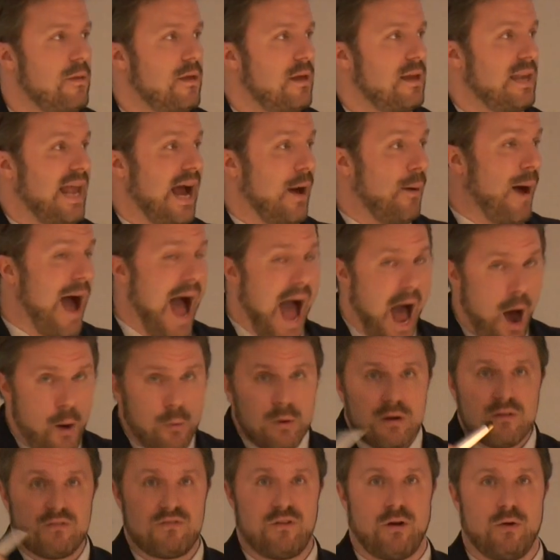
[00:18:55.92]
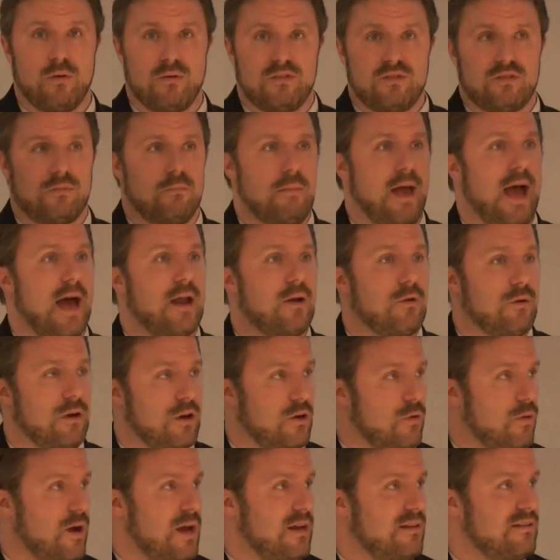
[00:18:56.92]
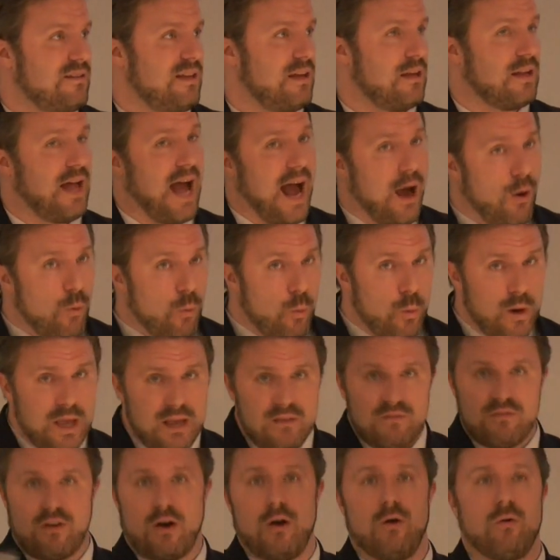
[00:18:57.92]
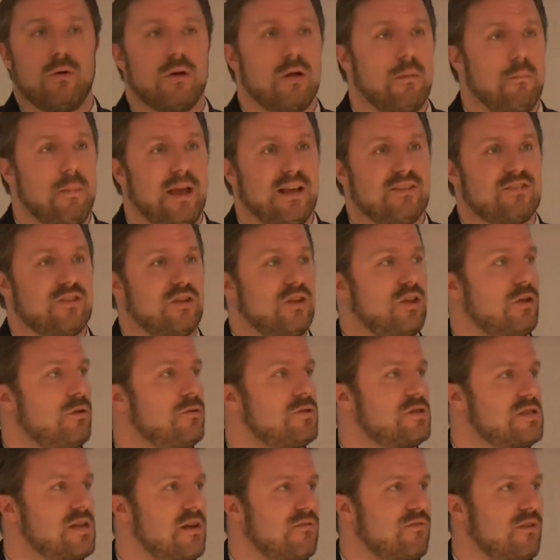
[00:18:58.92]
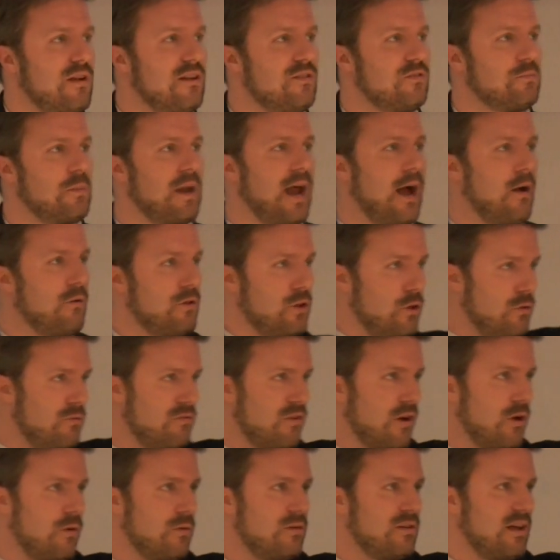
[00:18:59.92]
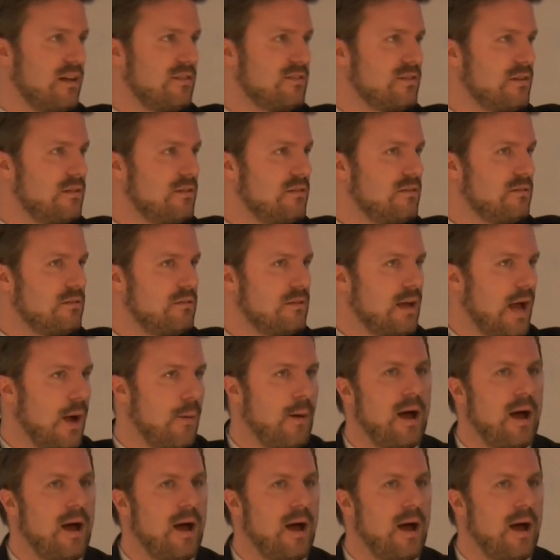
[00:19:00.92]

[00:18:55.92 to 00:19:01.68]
Now, our votes matter a great deal. How we vote makes a huge difference, but how you vote doesn't. How